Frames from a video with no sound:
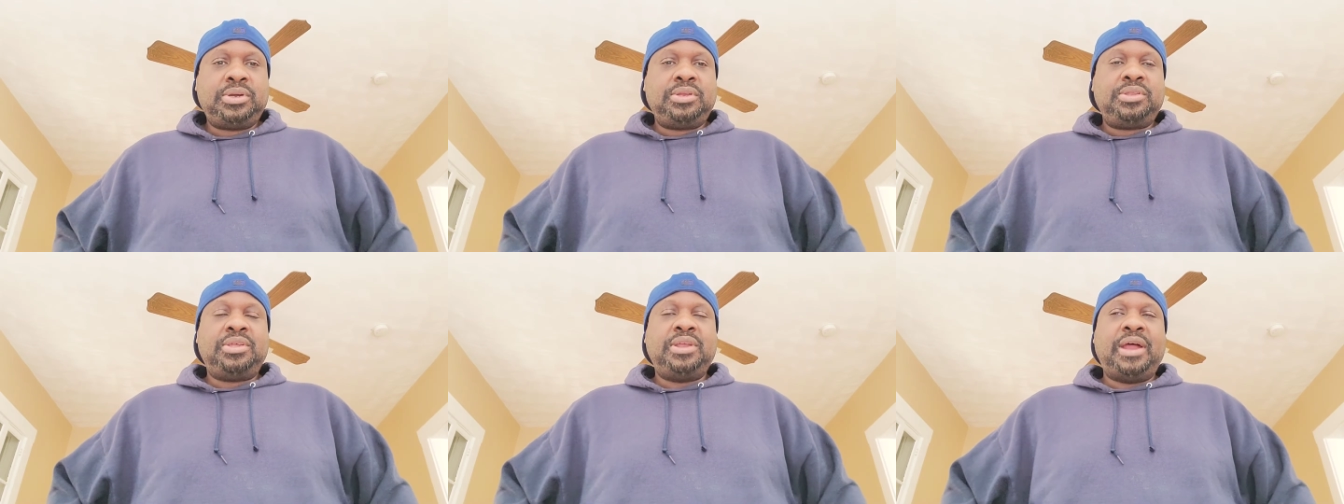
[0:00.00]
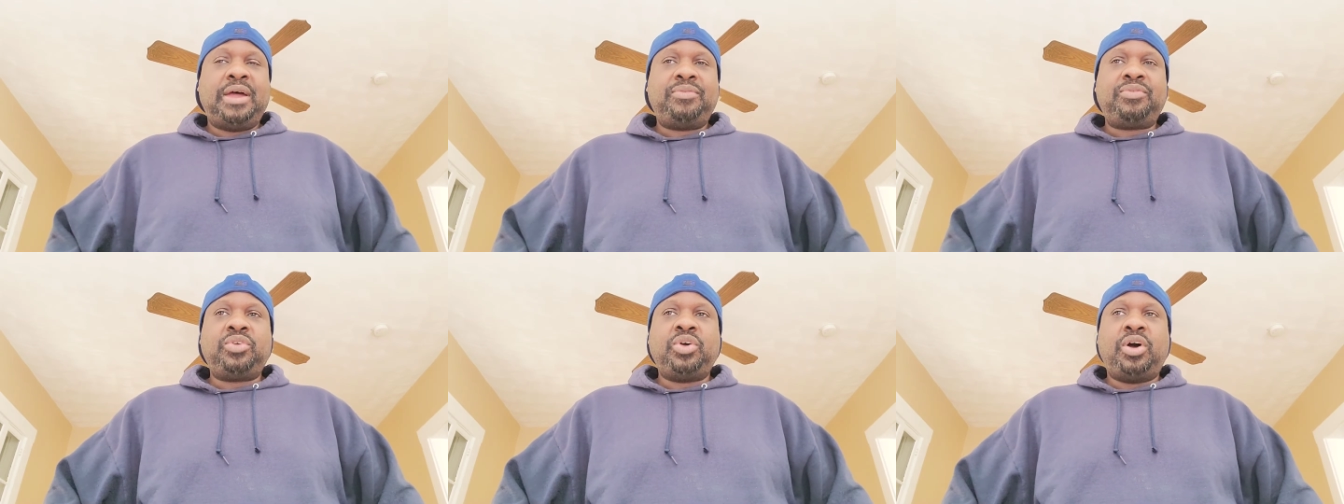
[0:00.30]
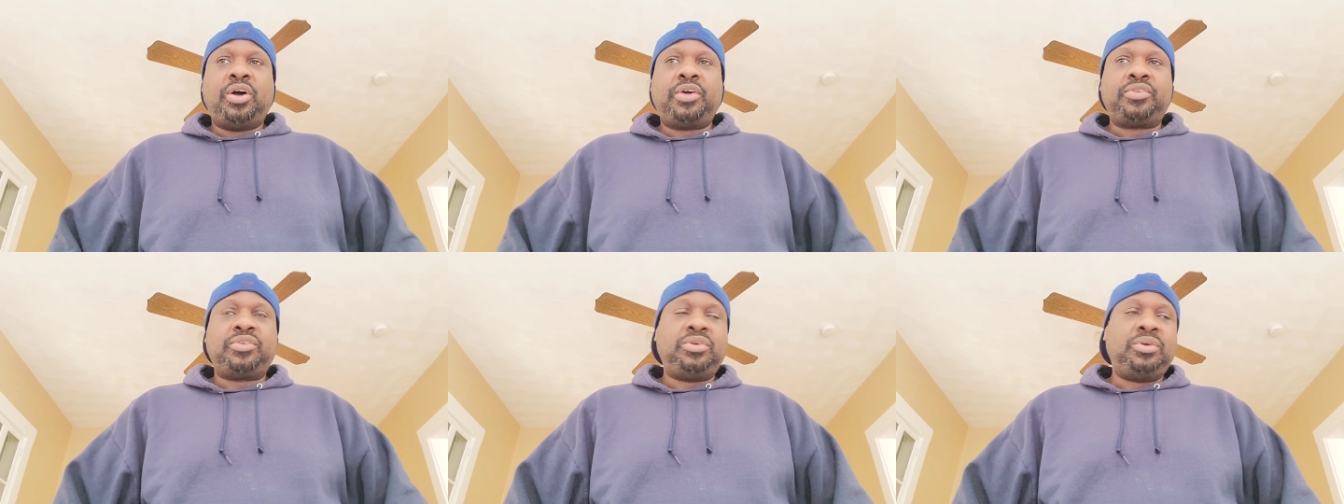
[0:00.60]
that I've
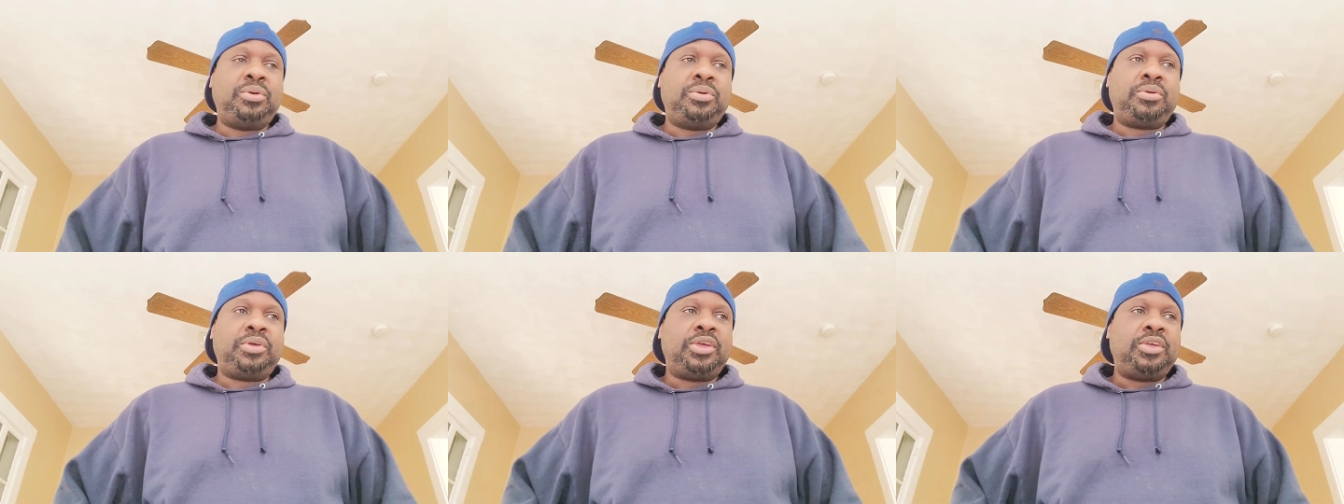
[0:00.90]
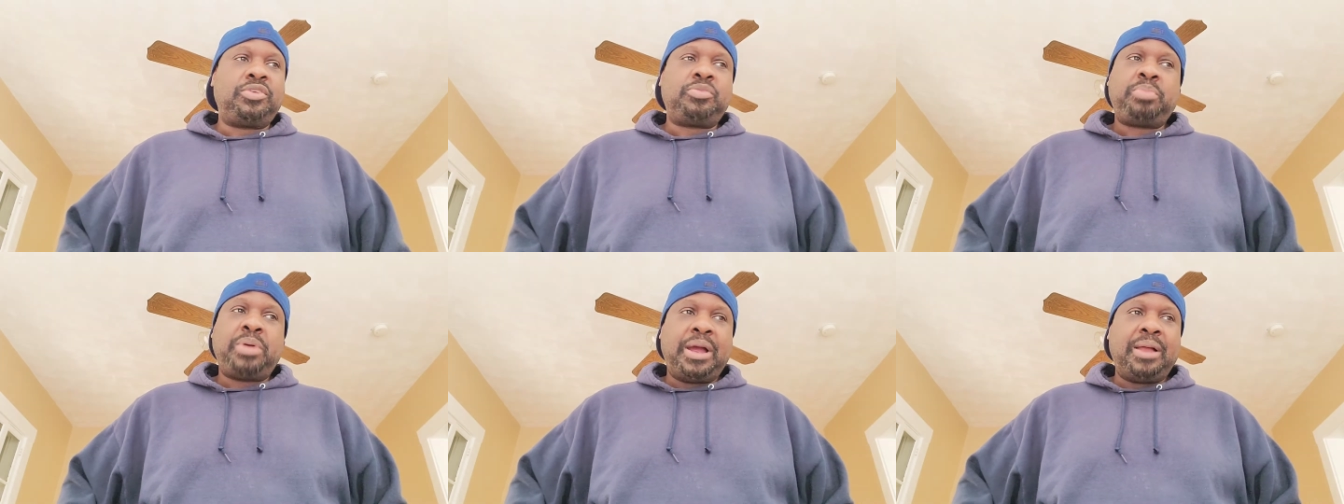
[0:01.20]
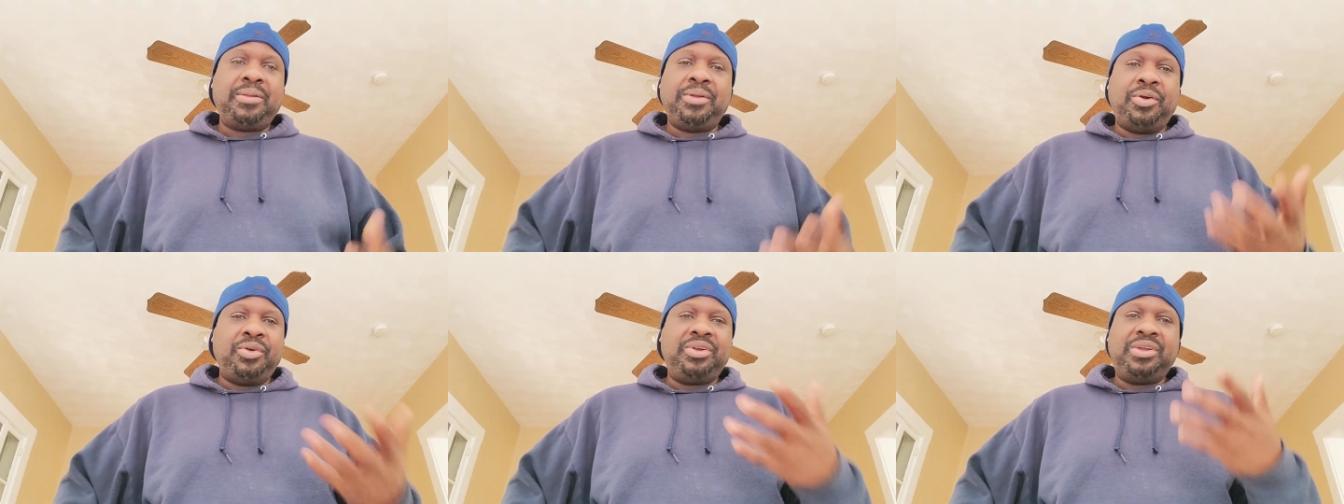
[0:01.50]
talked to, and it's
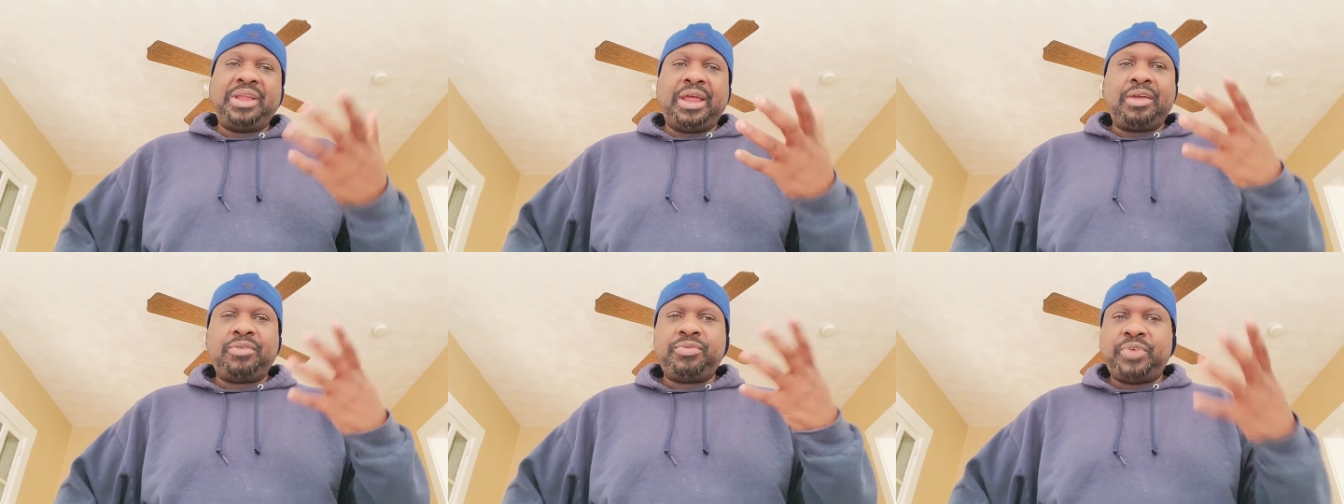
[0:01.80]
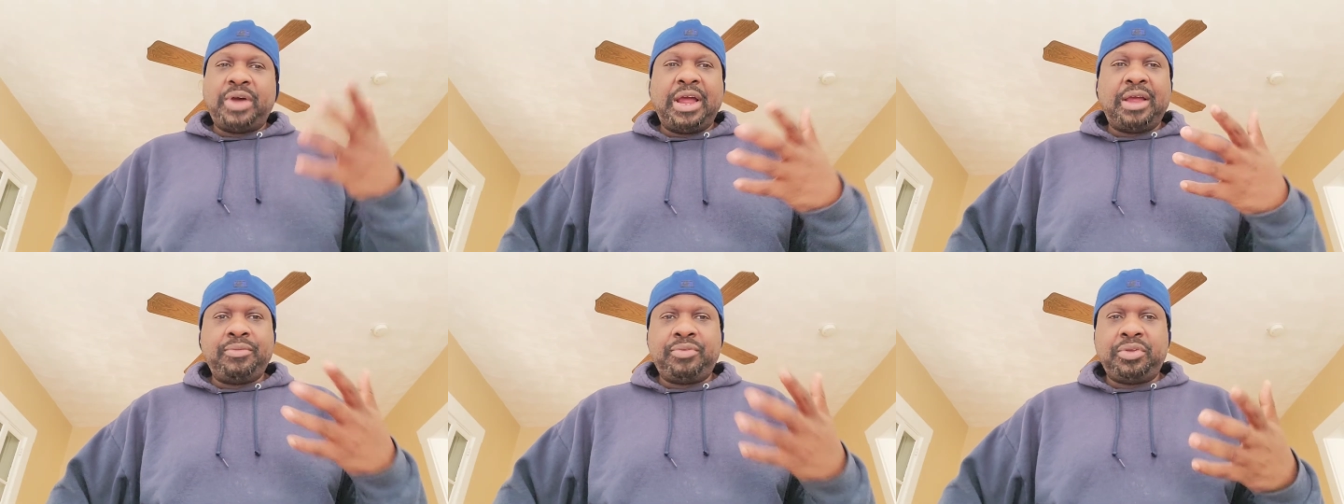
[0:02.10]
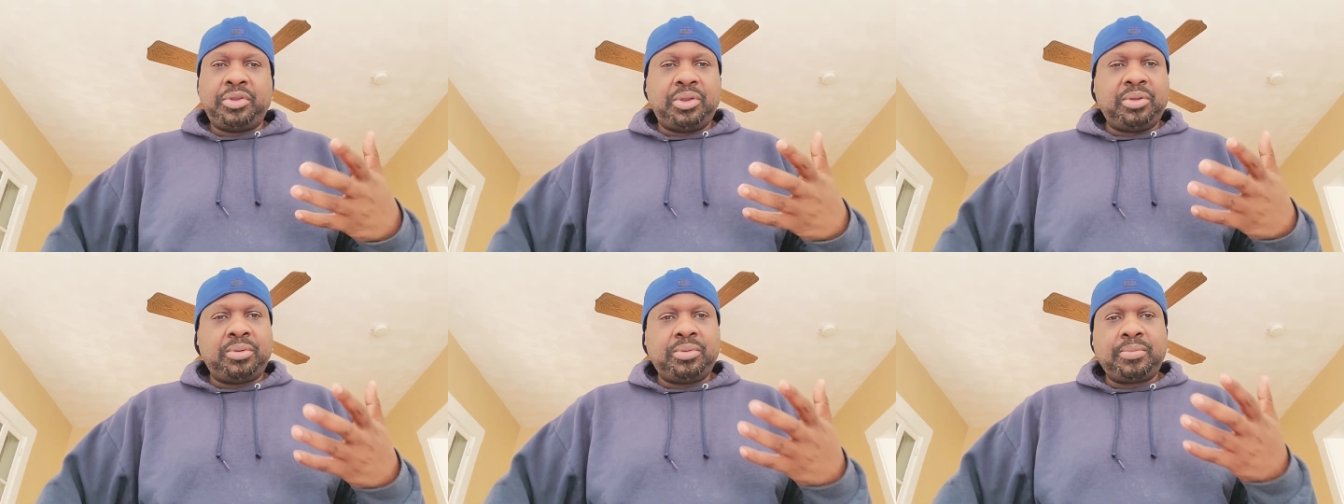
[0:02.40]
probably only like five of
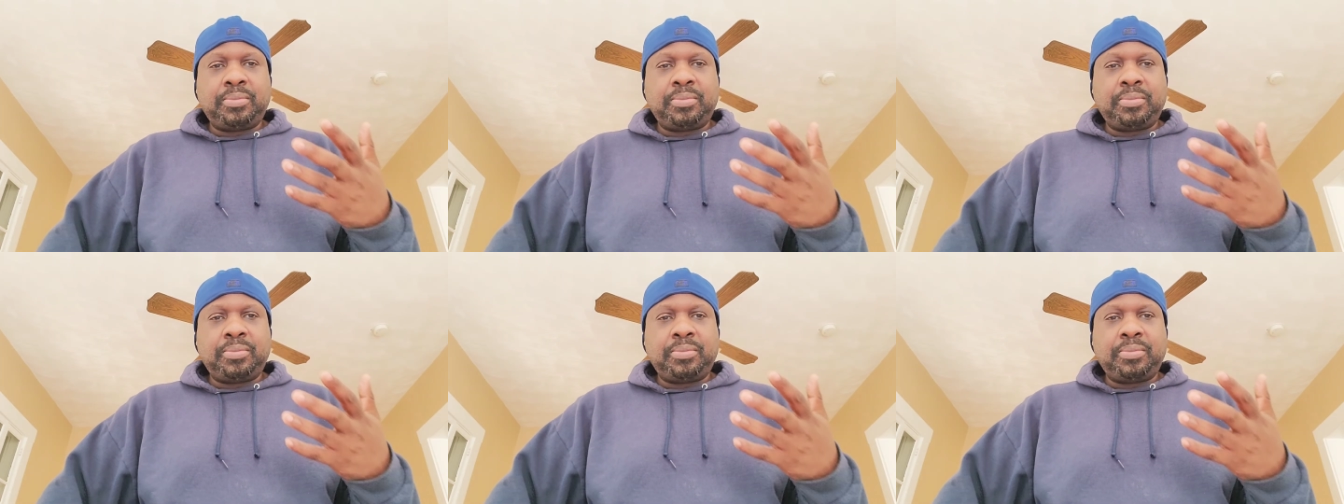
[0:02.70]
you,